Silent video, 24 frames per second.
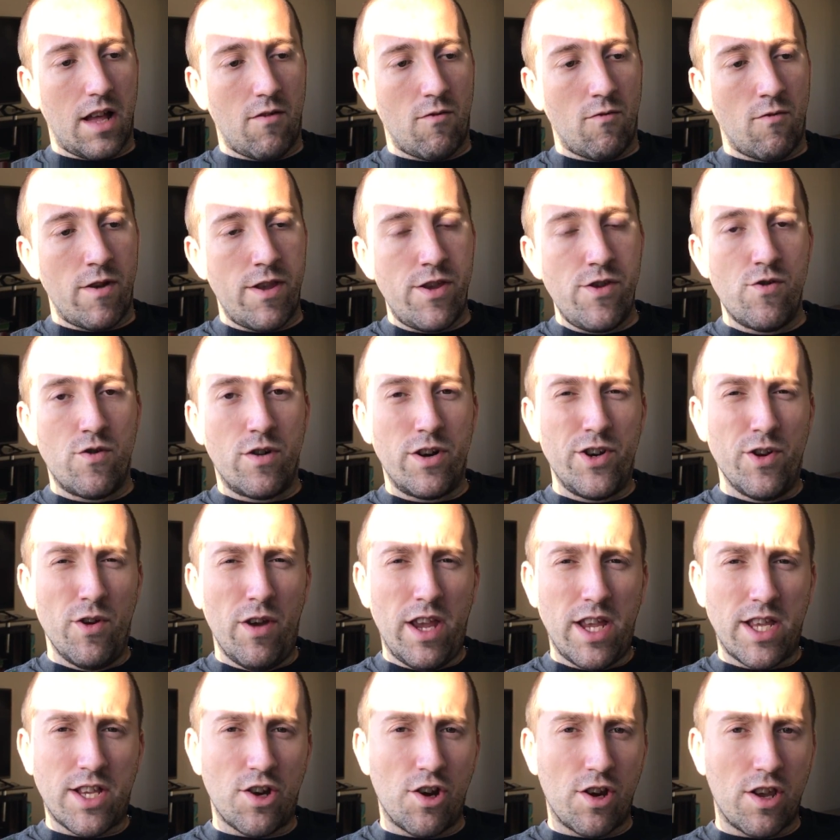when you're
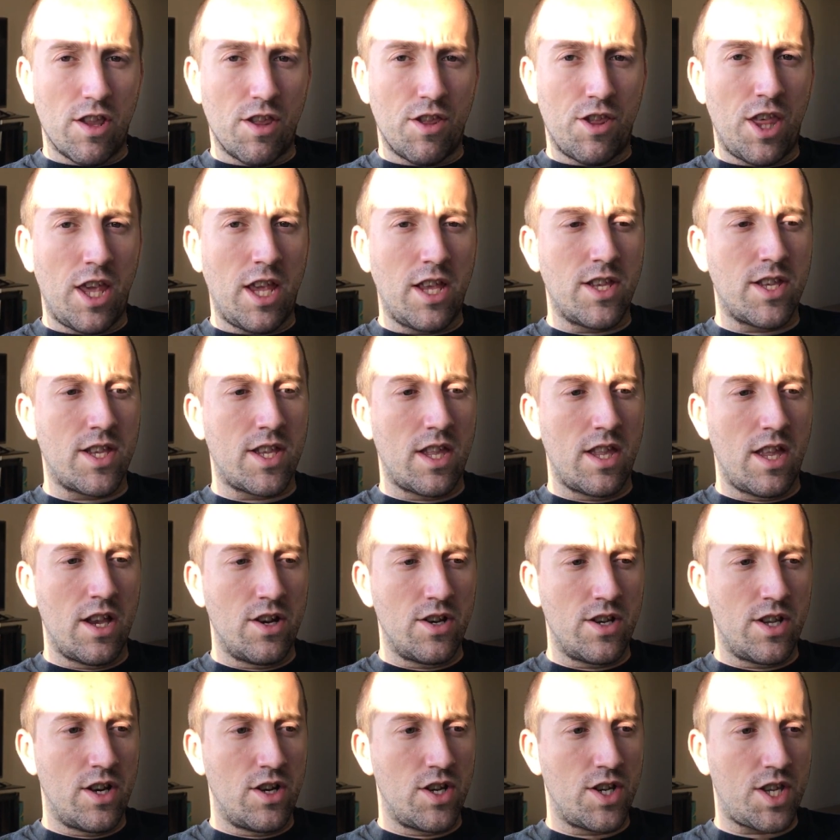doing certain things,
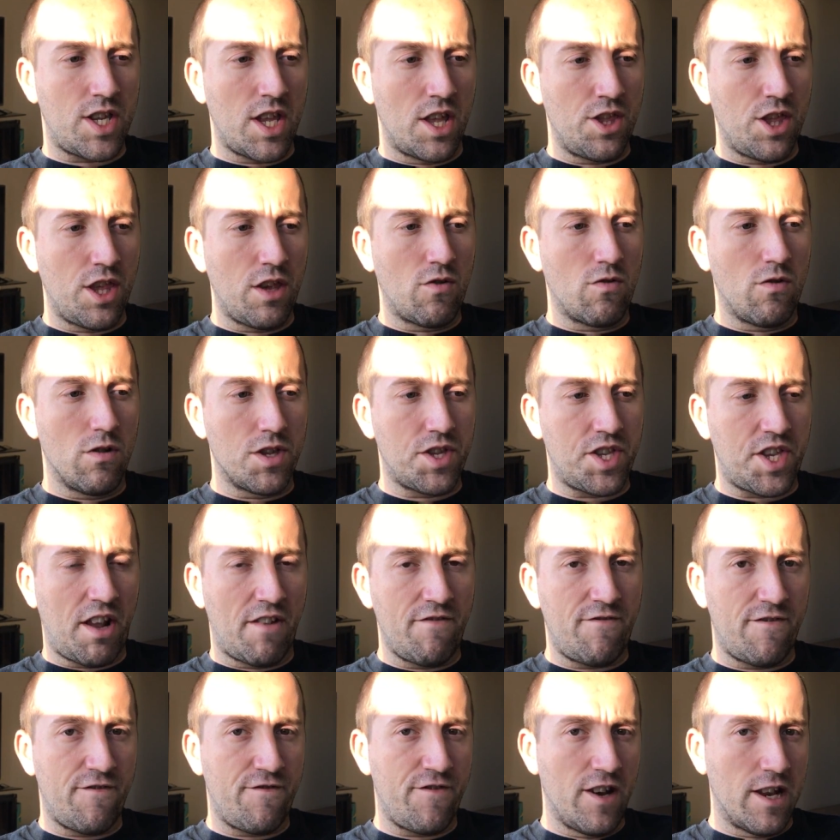there's something called
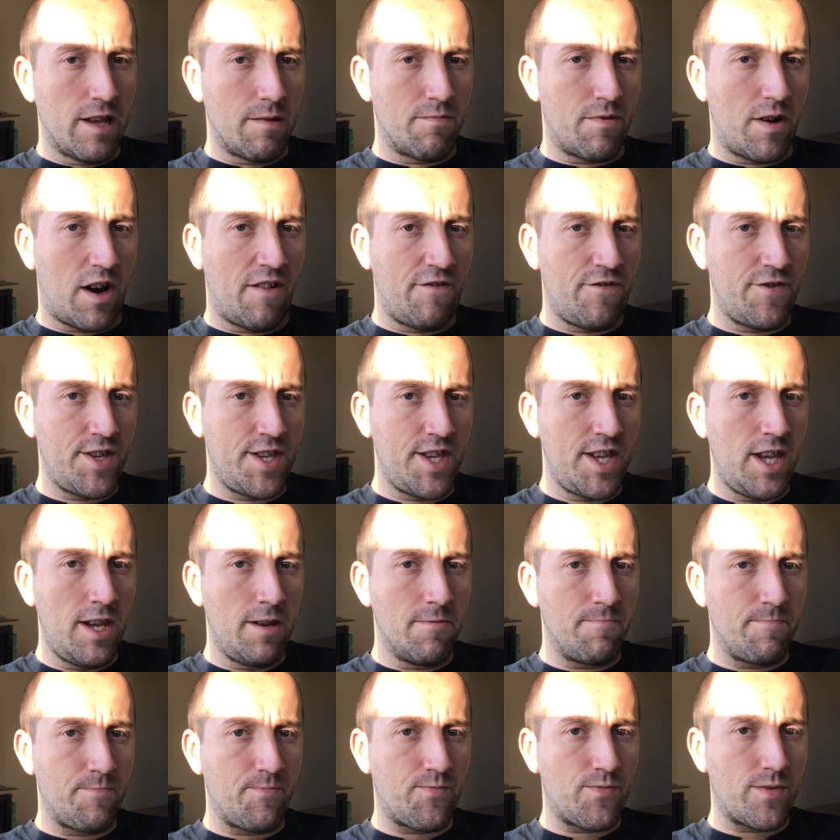self-fulfilling prophecy,
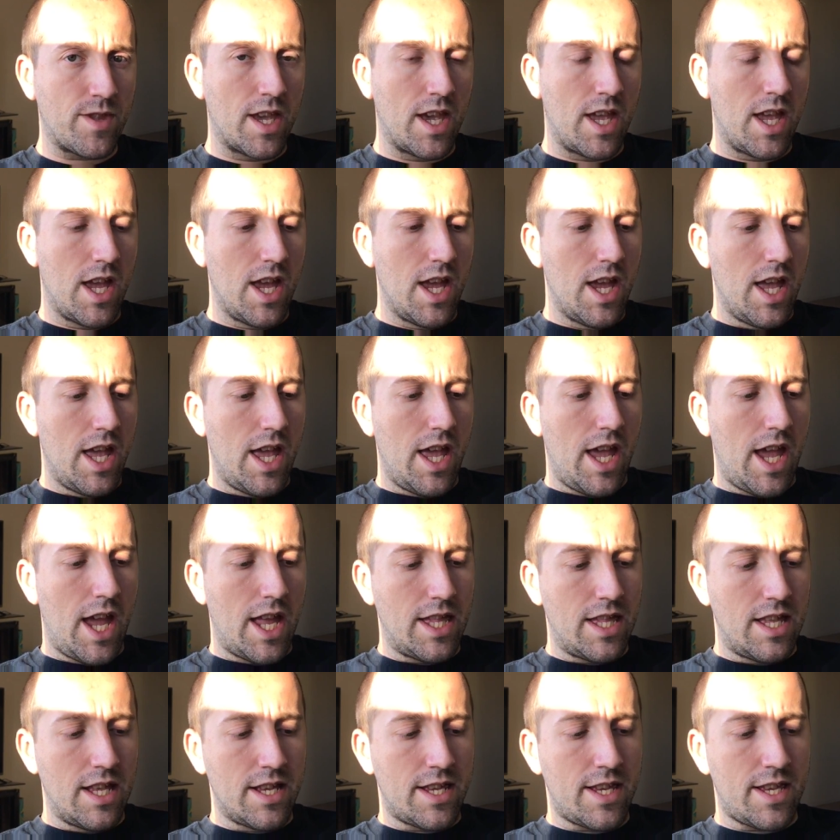
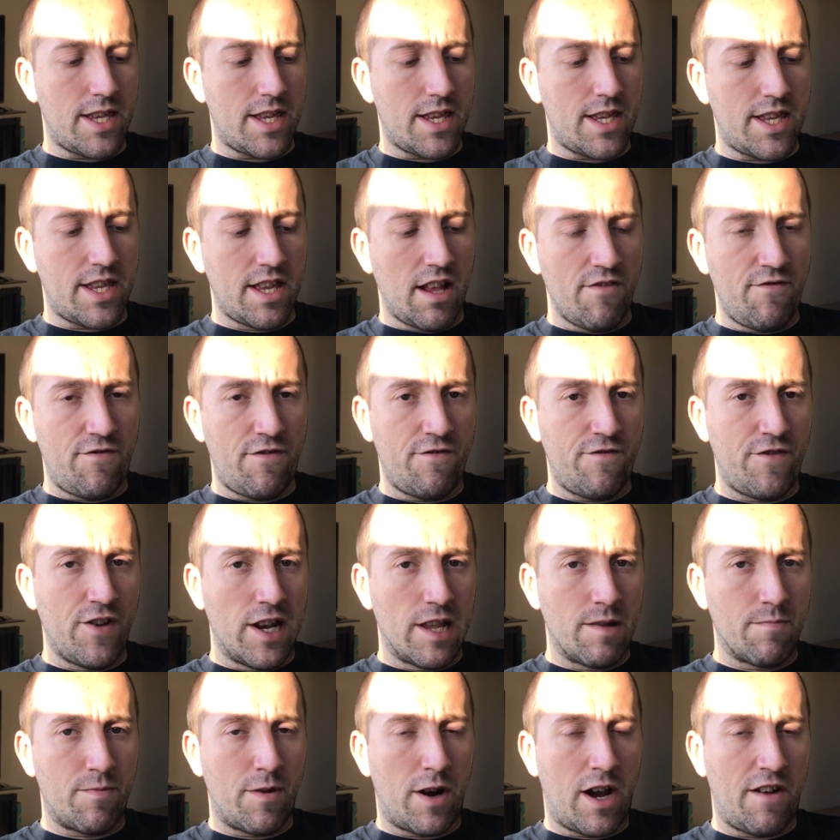and this
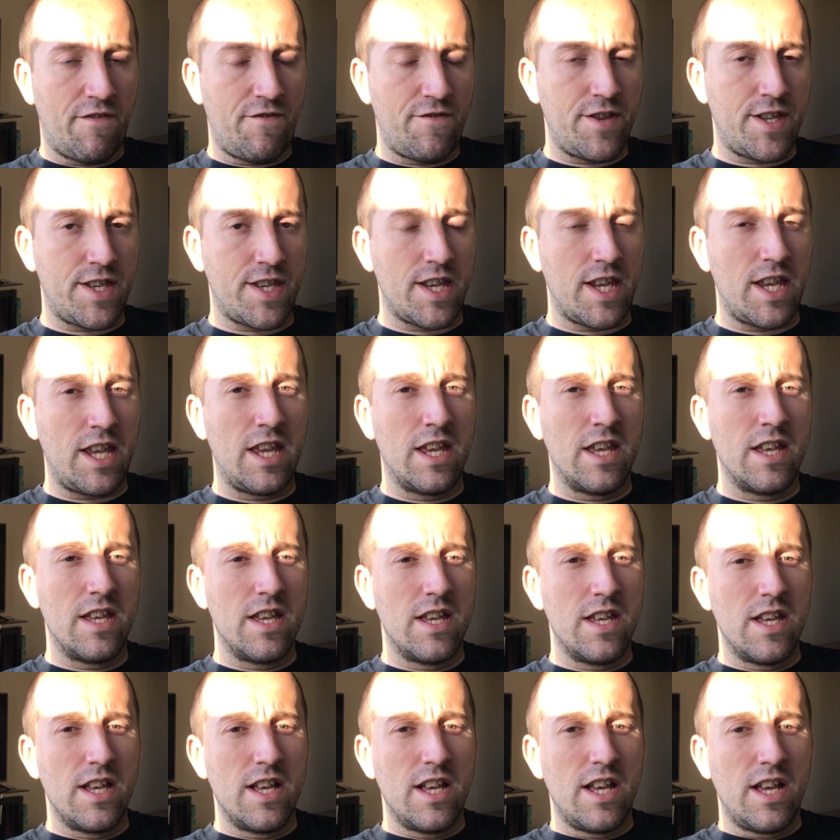self-fulfilling prophecy
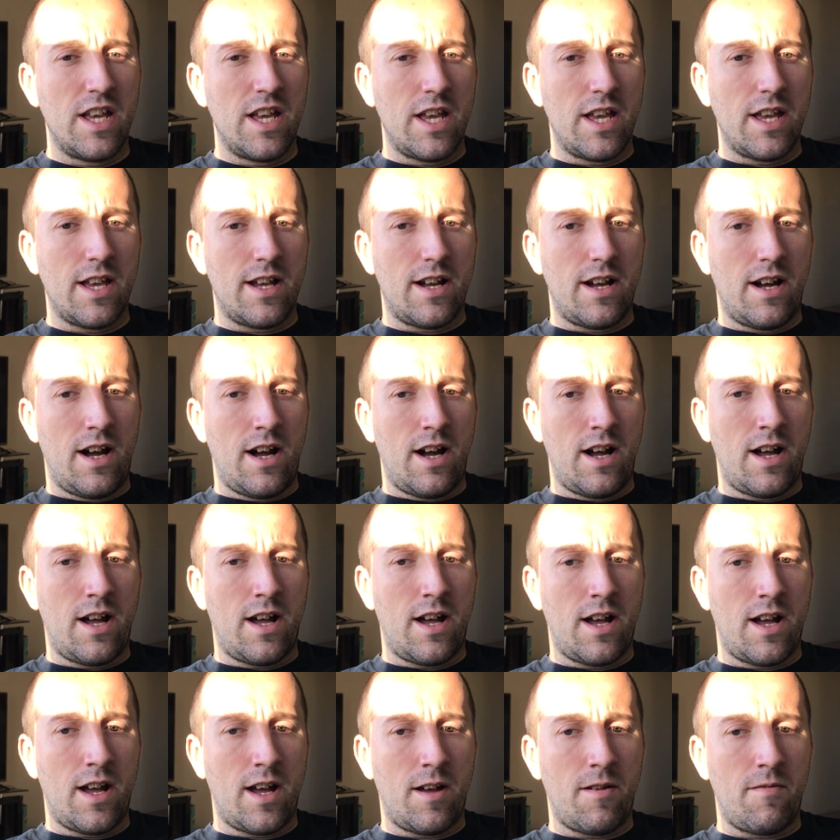
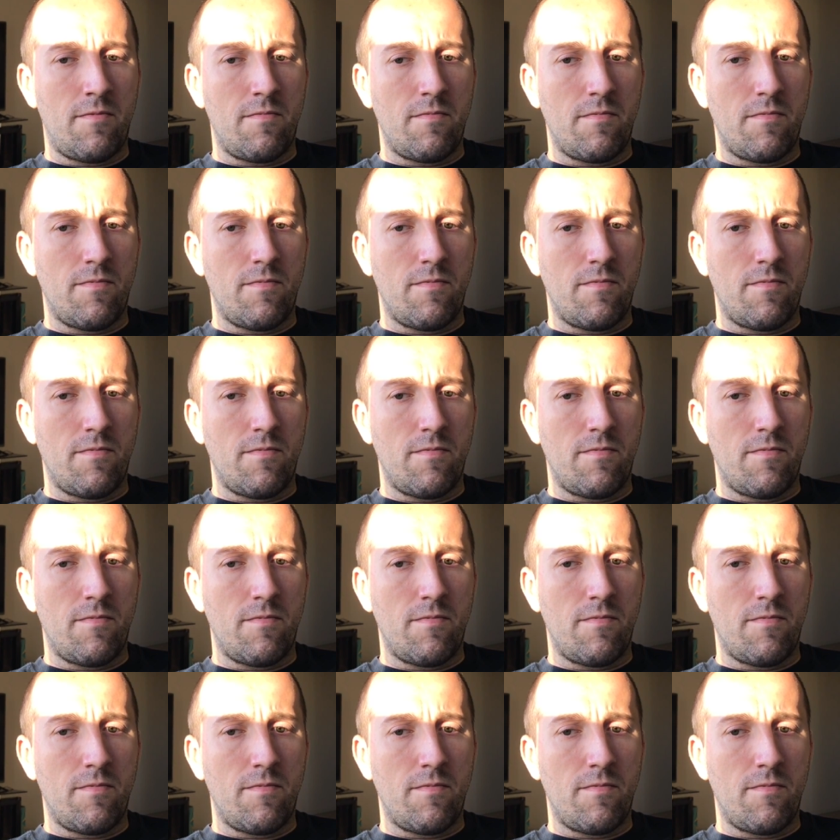uh,